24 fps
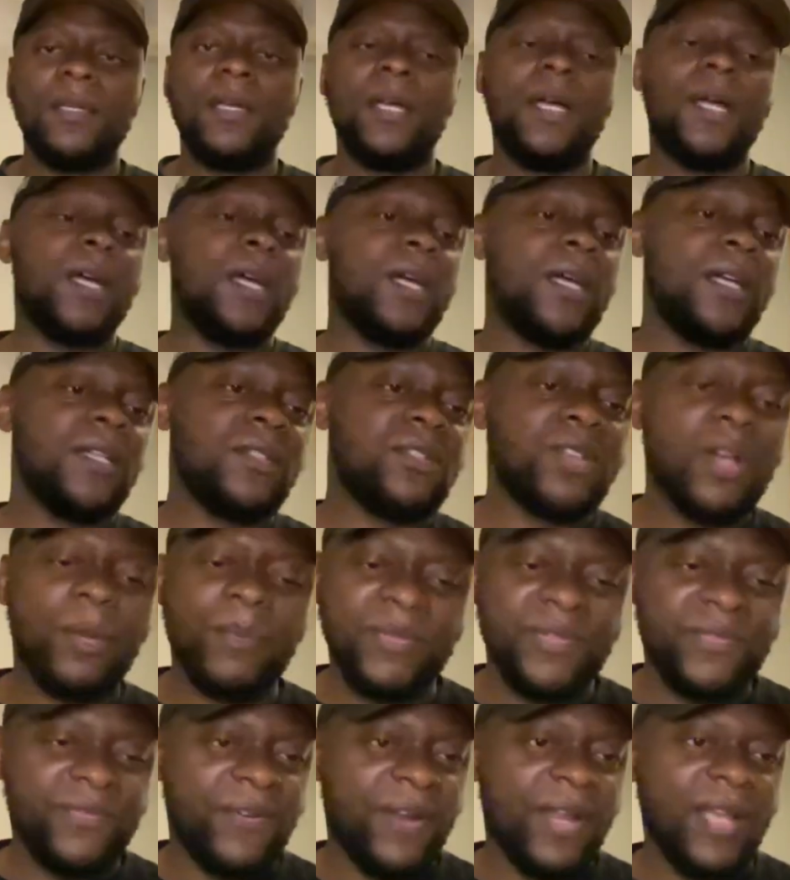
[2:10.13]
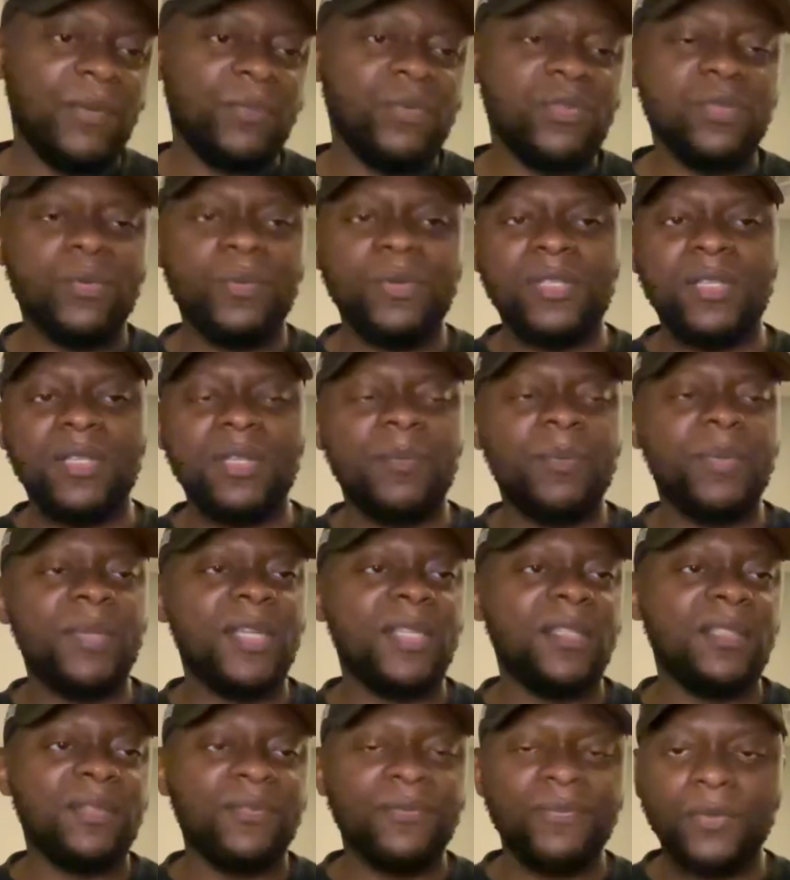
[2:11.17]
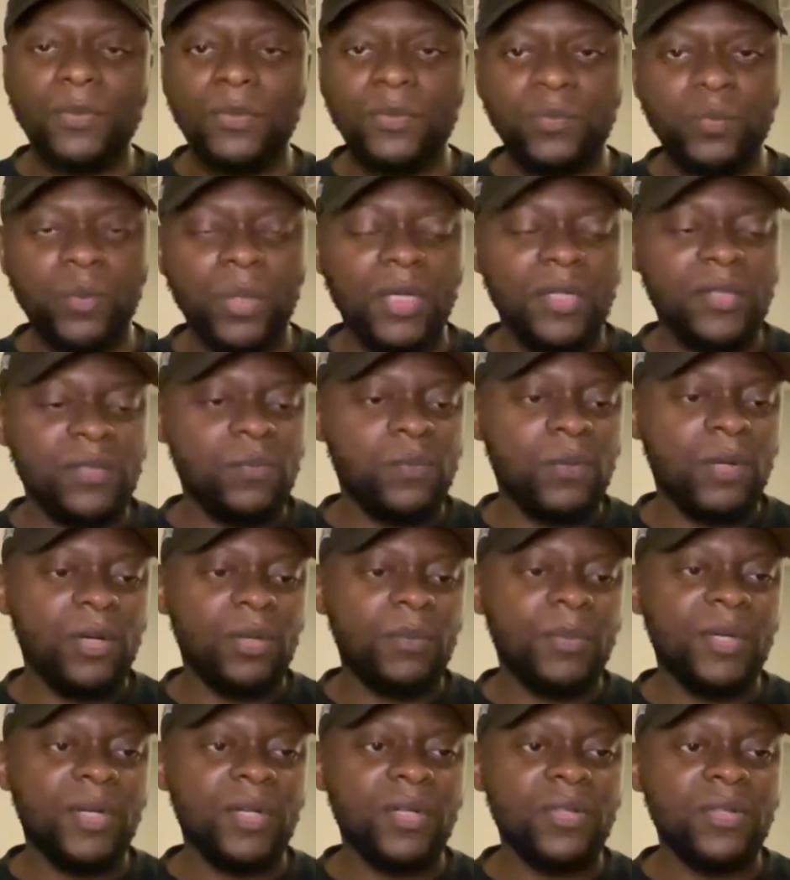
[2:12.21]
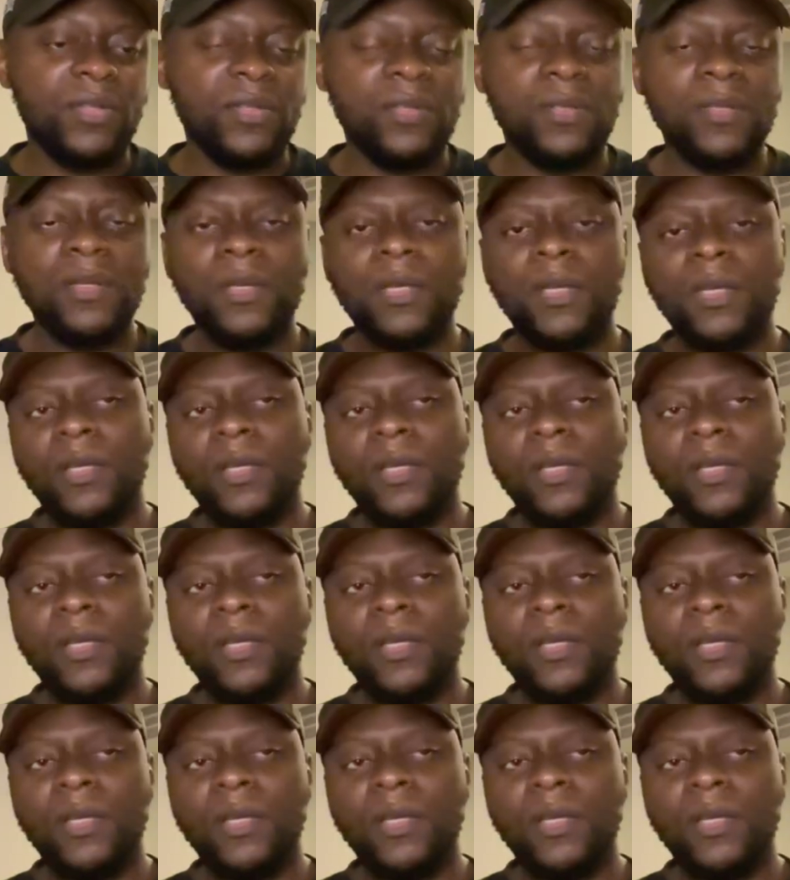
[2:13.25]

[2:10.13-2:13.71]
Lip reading: Thomas Frank was always going to be a difficult one as well, because